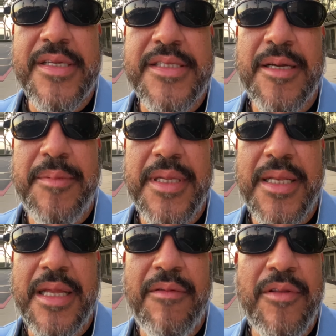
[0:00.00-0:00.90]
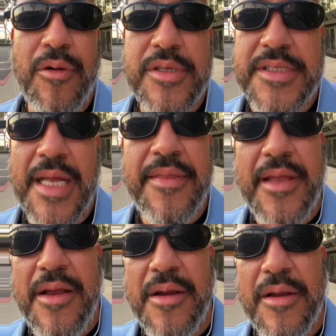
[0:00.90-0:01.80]
something even though it's not
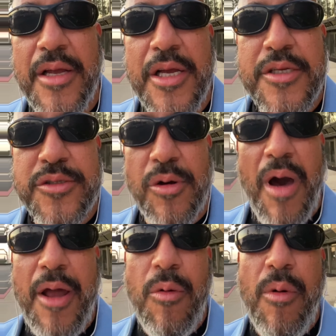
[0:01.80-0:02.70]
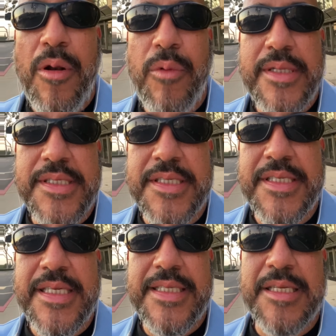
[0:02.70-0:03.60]
there. So I don't want to wait to
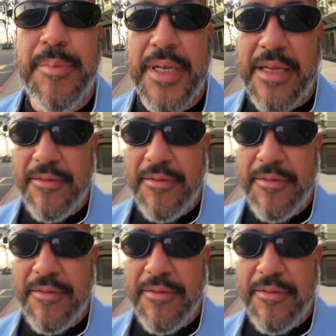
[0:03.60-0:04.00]
see it to believe